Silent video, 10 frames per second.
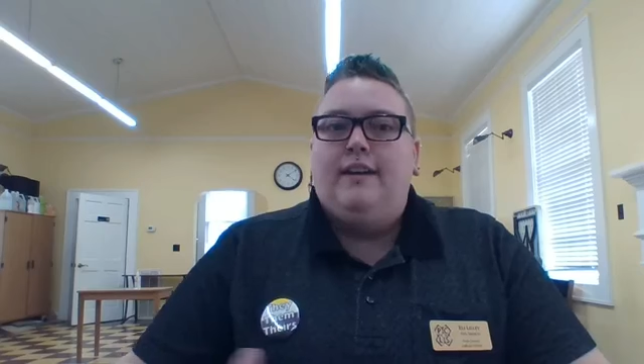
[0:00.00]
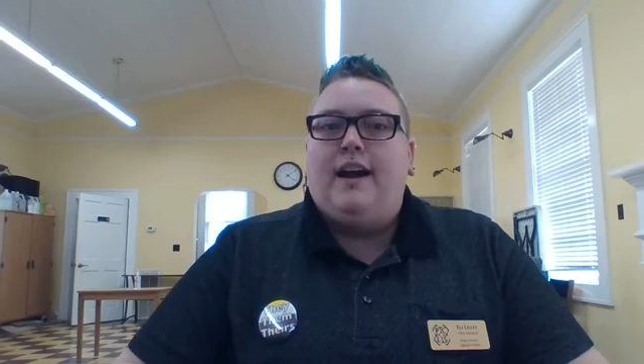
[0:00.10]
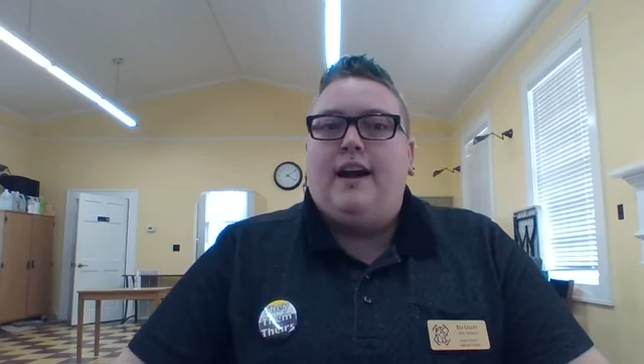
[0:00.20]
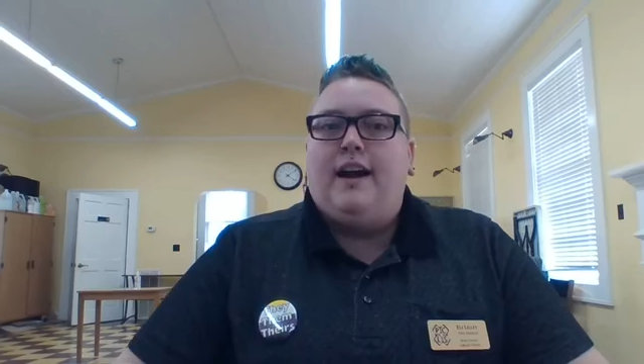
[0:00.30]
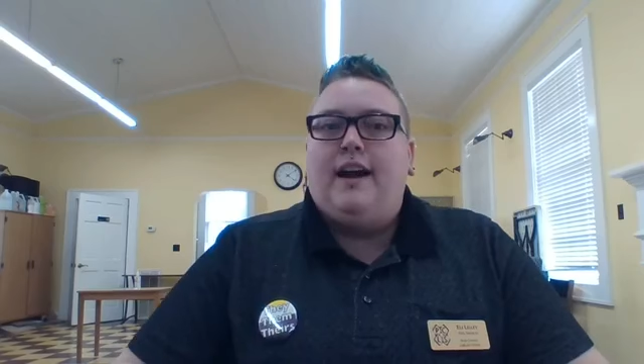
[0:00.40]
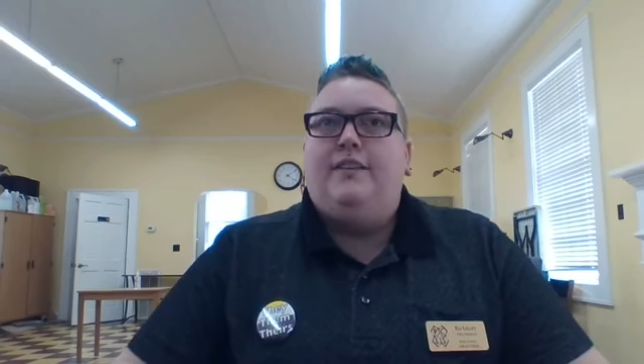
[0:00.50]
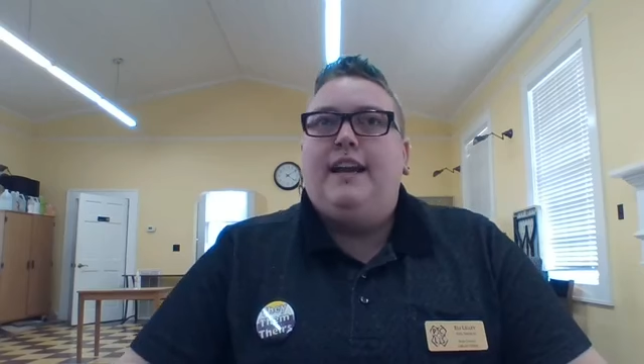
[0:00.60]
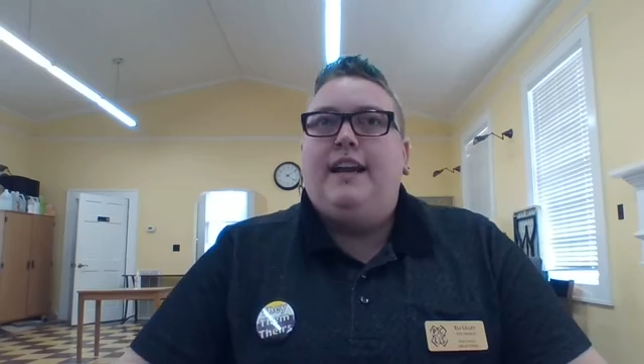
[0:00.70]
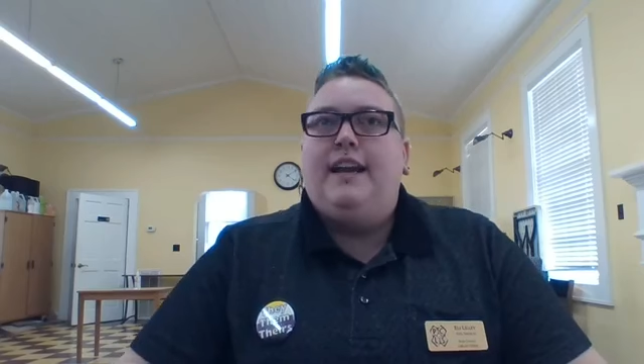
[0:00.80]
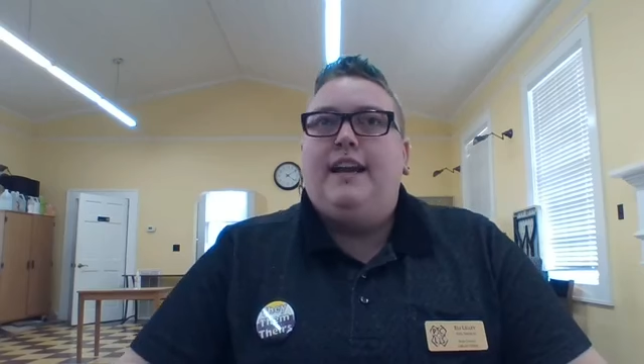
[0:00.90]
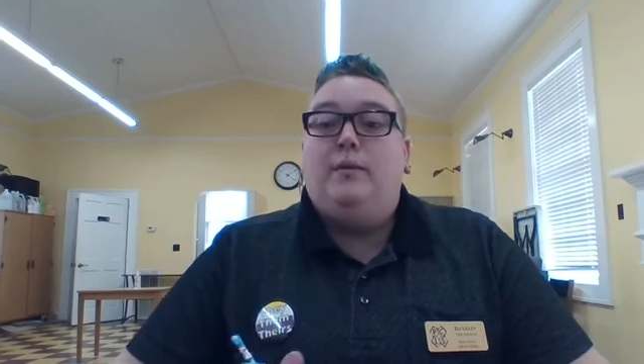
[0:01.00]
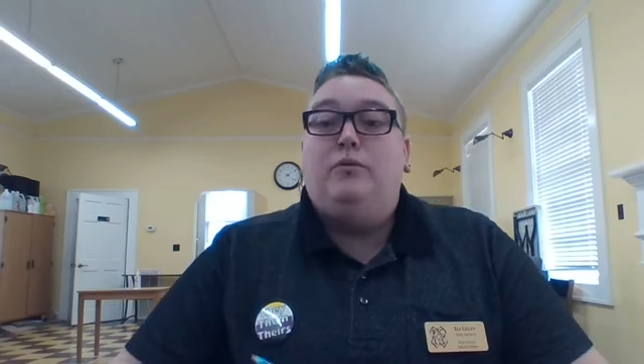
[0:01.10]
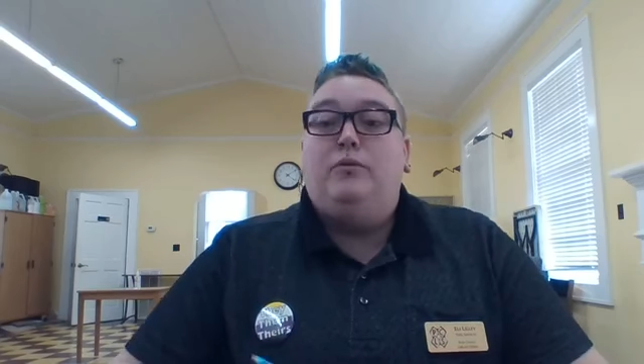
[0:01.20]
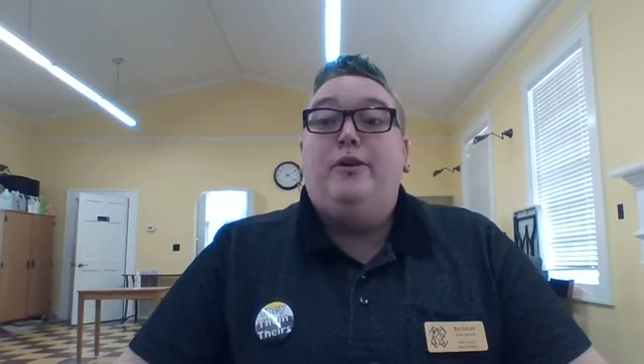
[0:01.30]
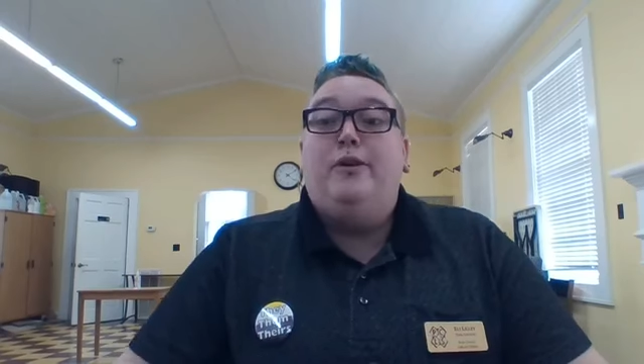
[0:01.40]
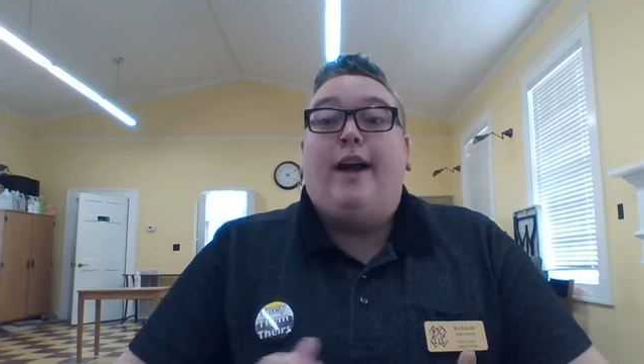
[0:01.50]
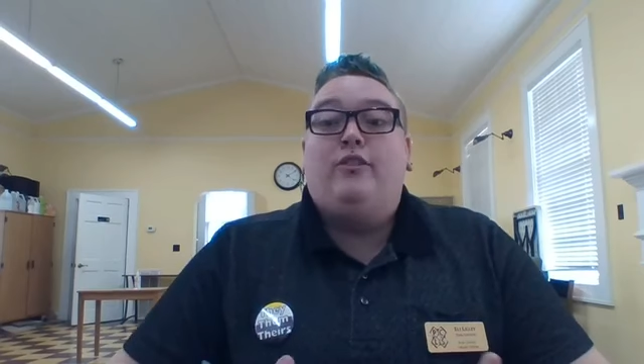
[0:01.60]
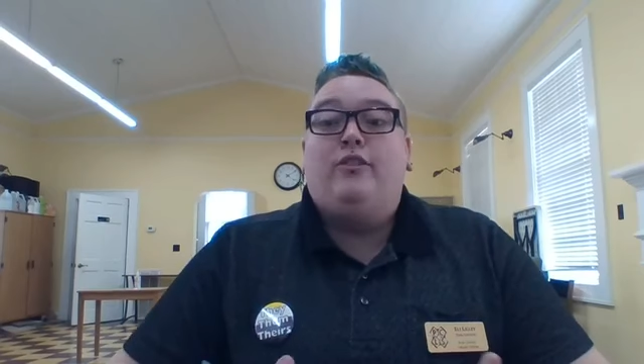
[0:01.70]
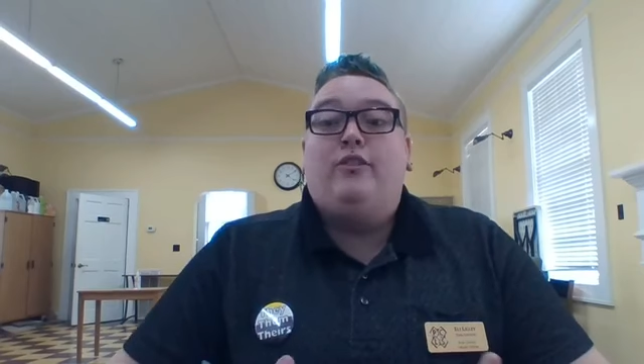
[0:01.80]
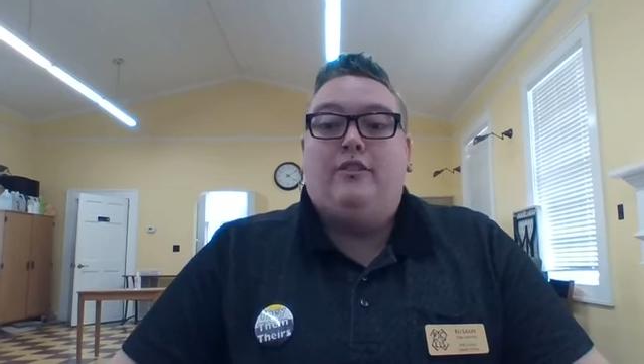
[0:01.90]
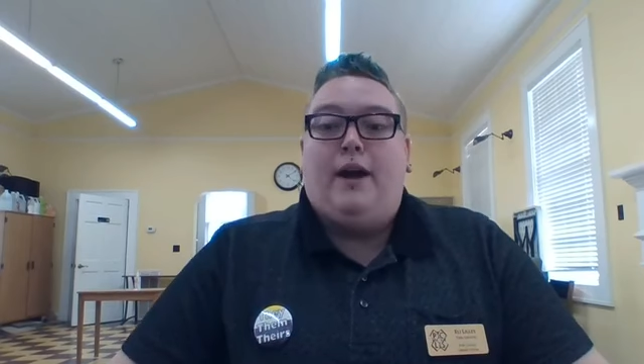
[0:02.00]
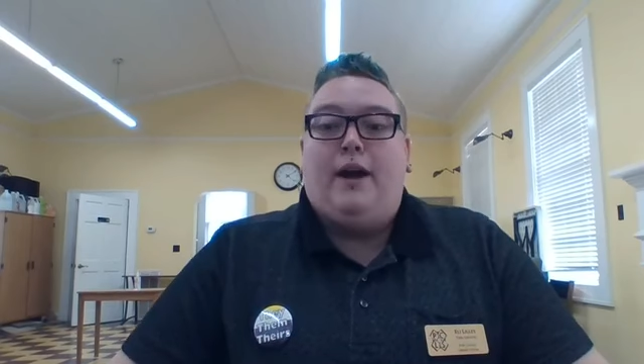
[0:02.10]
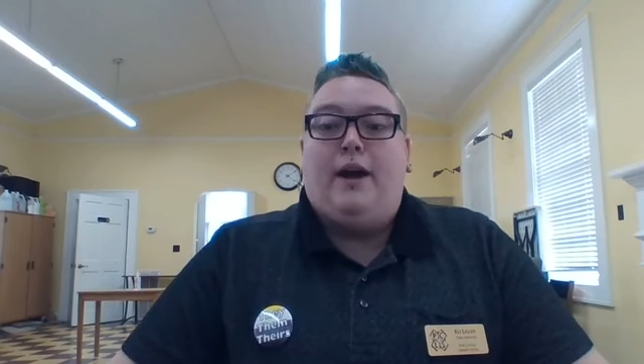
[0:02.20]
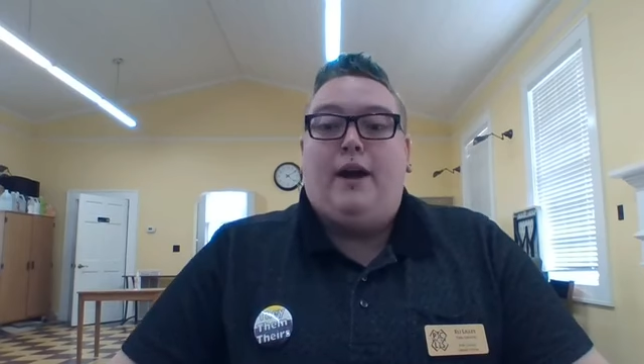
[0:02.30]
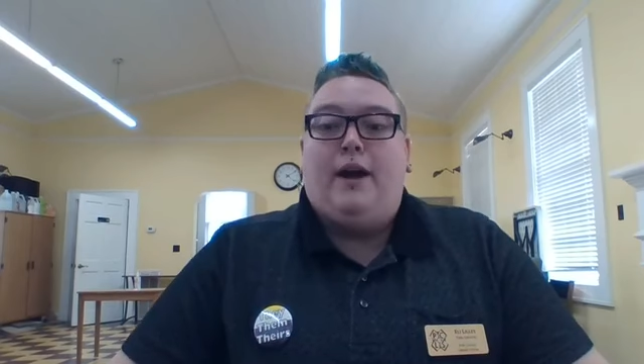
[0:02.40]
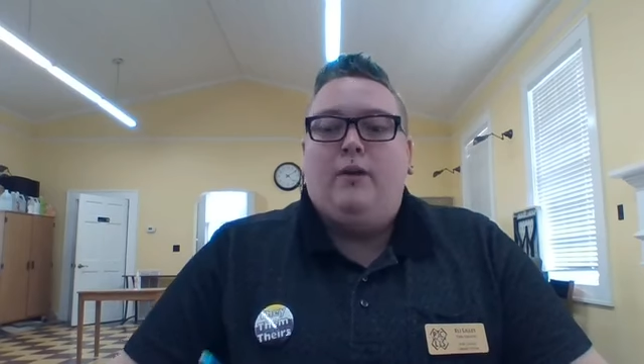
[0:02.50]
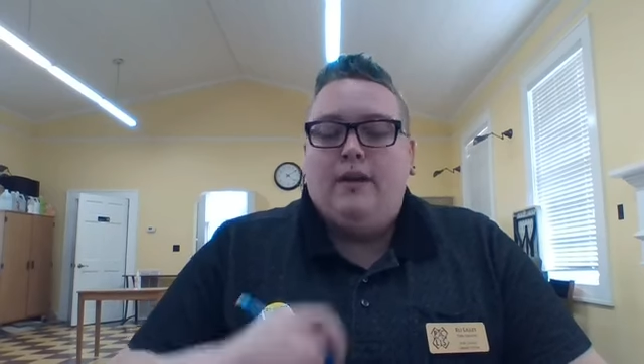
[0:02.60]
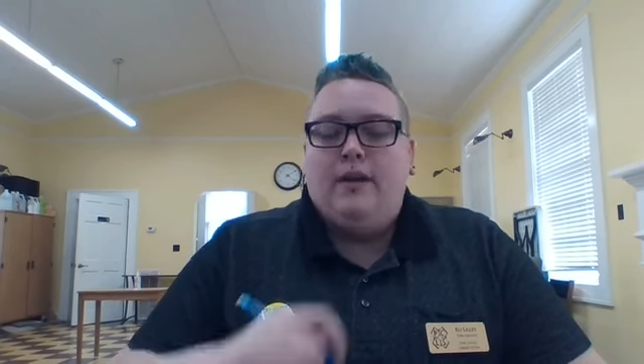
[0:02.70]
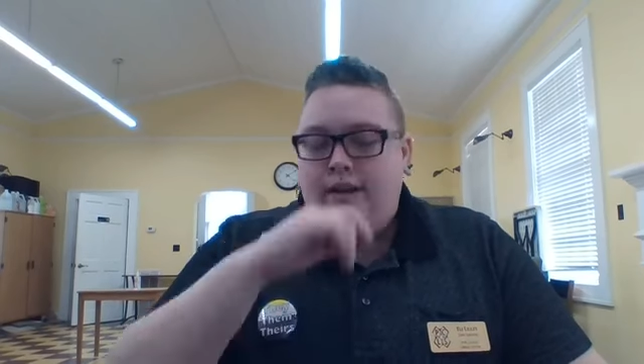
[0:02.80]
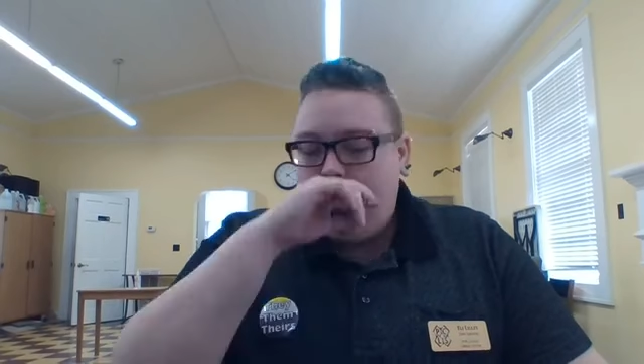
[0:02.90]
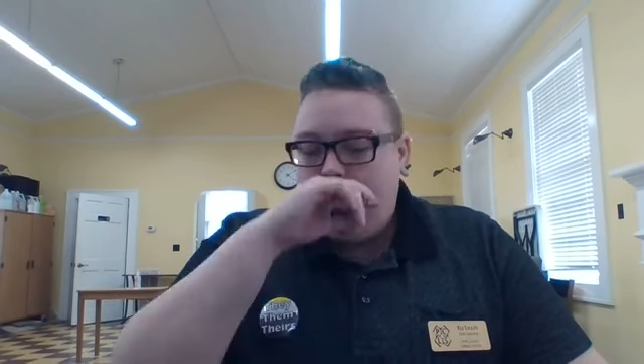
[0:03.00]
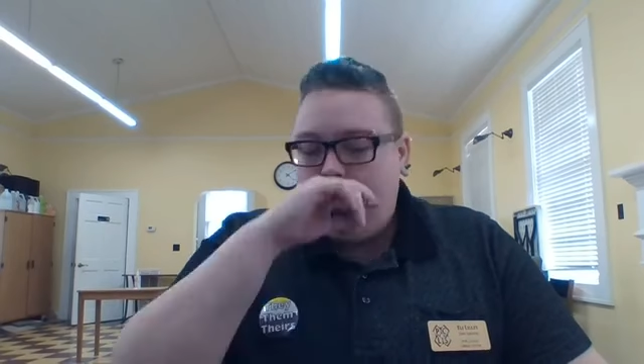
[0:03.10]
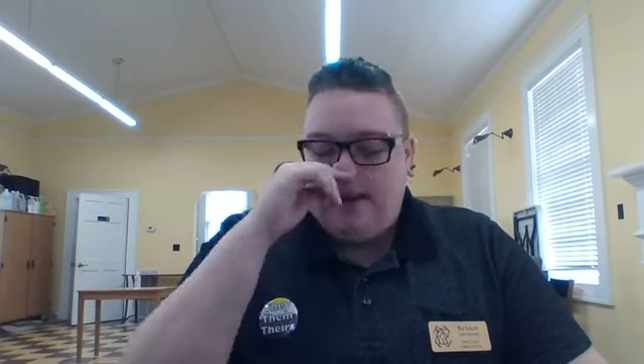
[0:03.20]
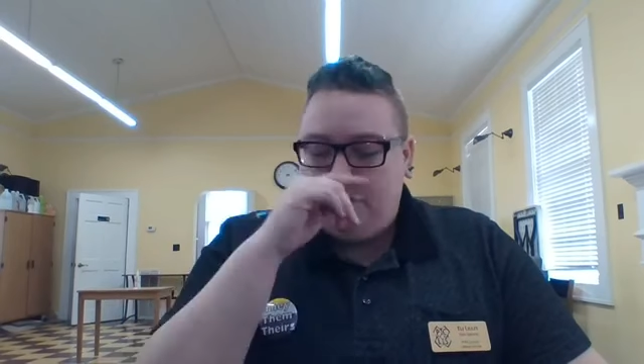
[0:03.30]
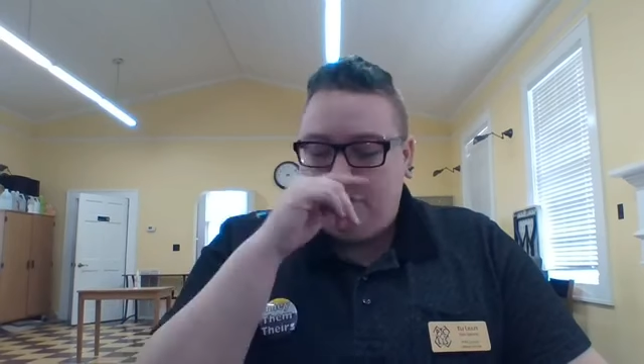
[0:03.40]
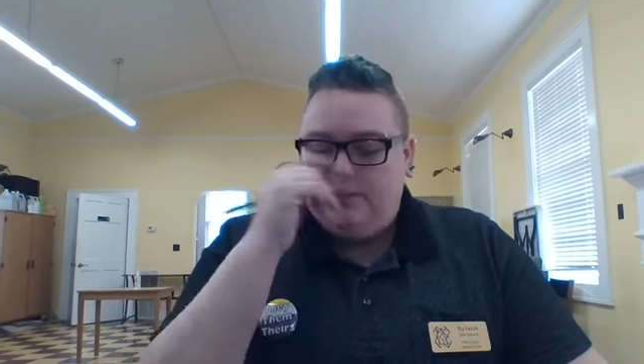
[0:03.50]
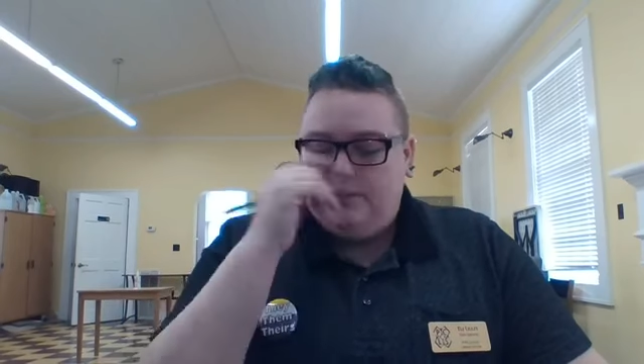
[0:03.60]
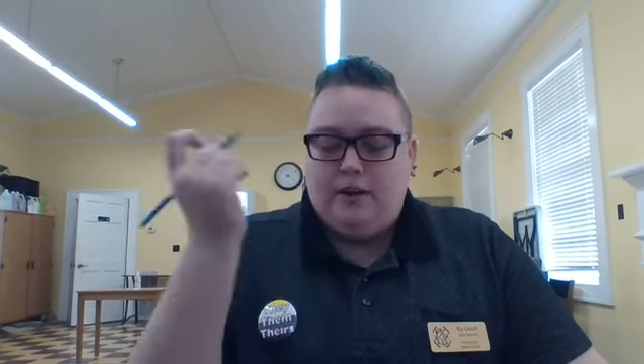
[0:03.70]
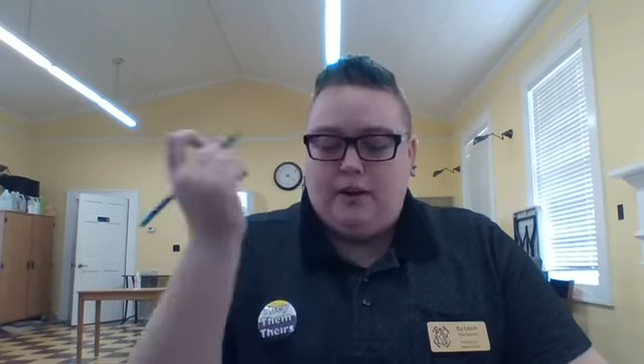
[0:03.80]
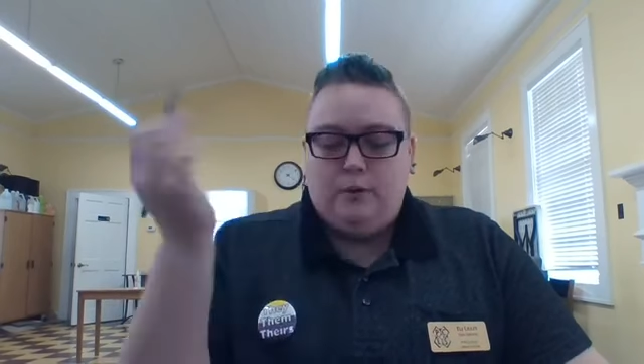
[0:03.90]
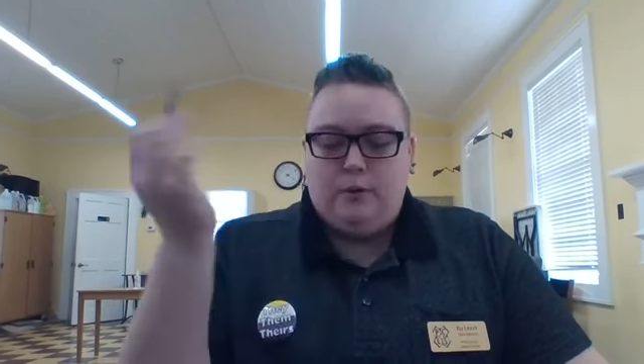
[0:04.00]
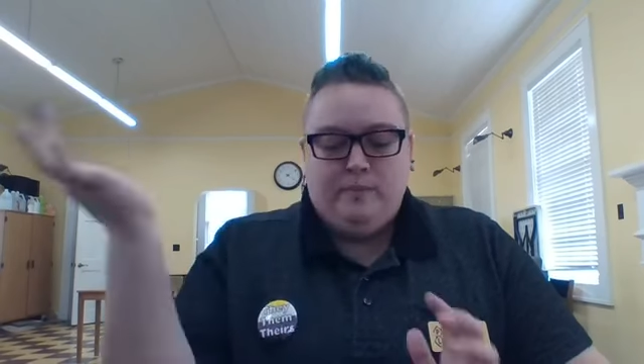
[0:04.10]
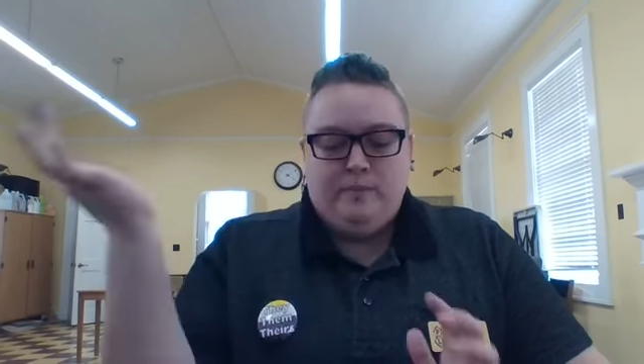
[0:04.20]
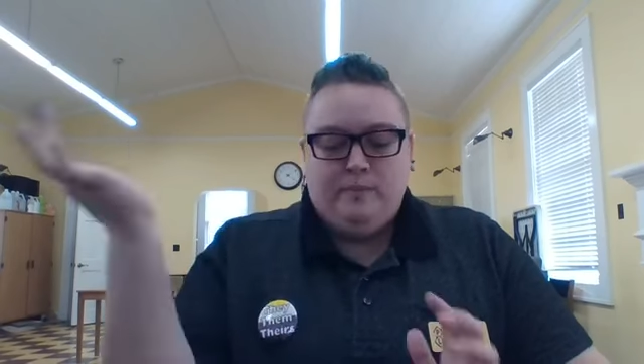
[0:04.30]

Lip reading: to kind of get an idea before you actually scratch it out. So